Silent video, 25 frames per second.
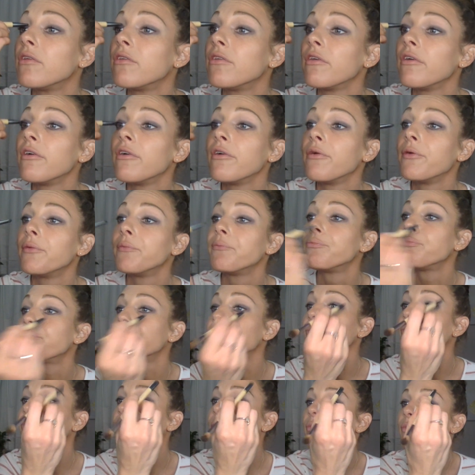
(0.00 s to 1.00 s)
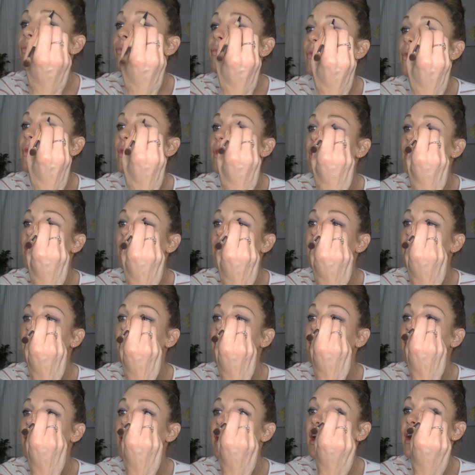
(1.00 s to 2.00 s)
So
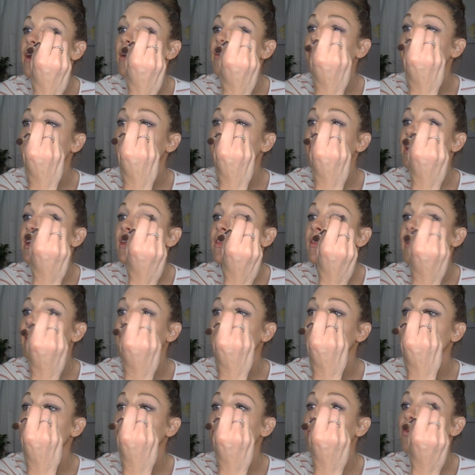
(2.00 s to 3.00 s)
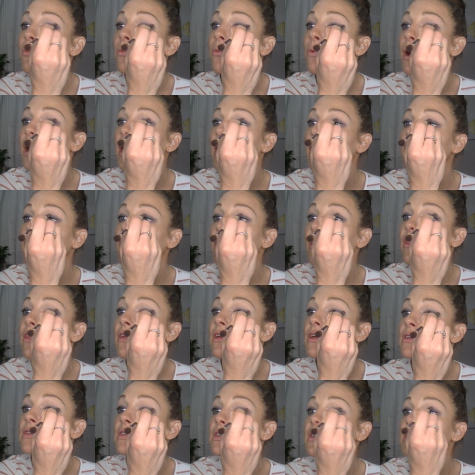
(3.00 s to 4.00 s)
I kind of feel like that's what
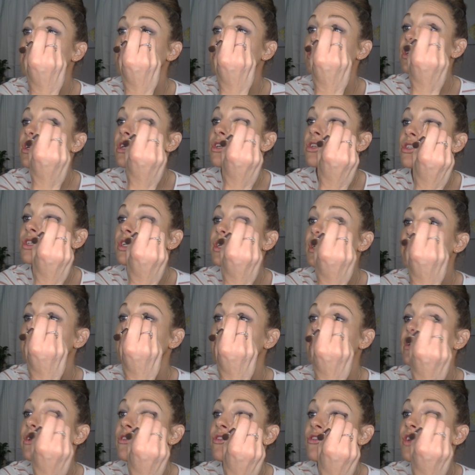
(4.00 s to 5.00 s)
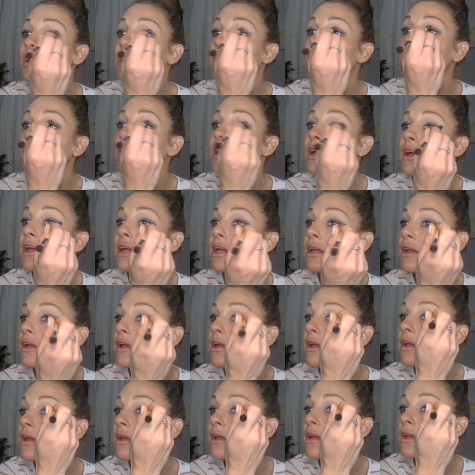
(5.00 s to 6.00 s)
this conjunction in January
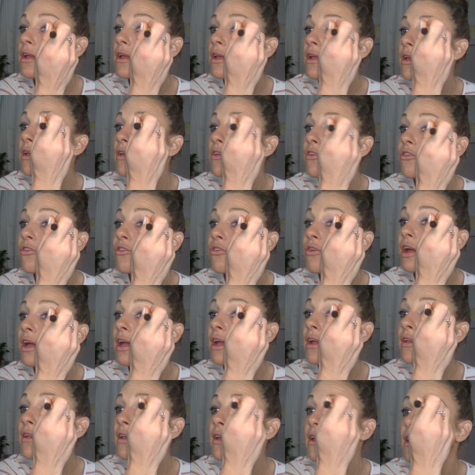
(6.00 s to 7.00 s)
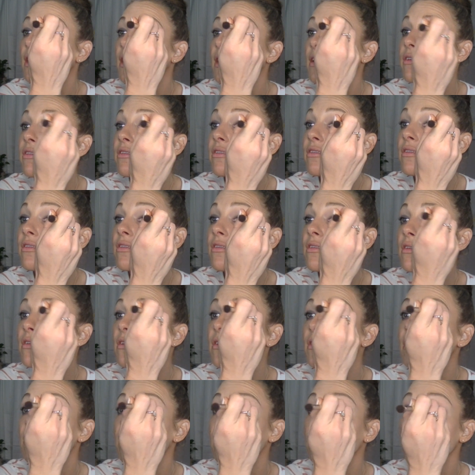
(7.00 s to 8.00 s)
is trying to get us
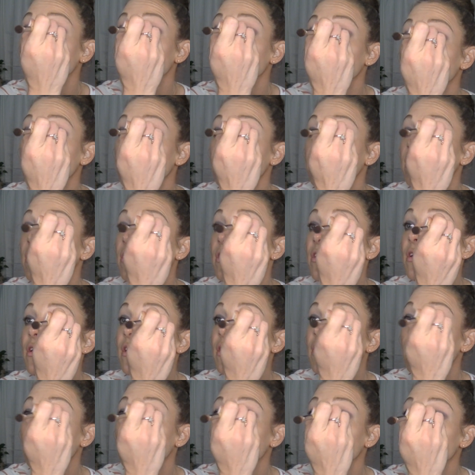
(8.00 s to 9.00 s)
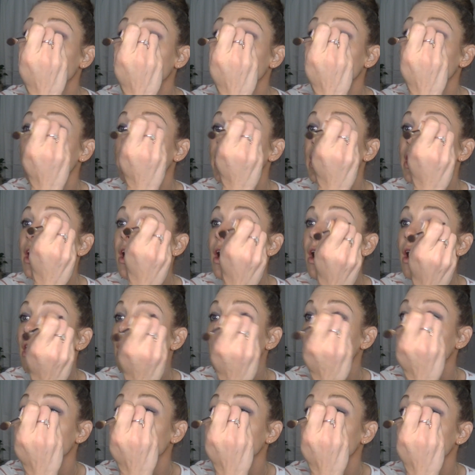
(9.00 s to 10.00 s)
to do, or
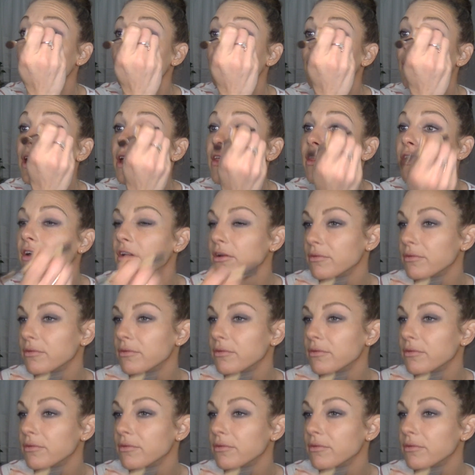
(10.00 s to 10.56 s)
become, rather.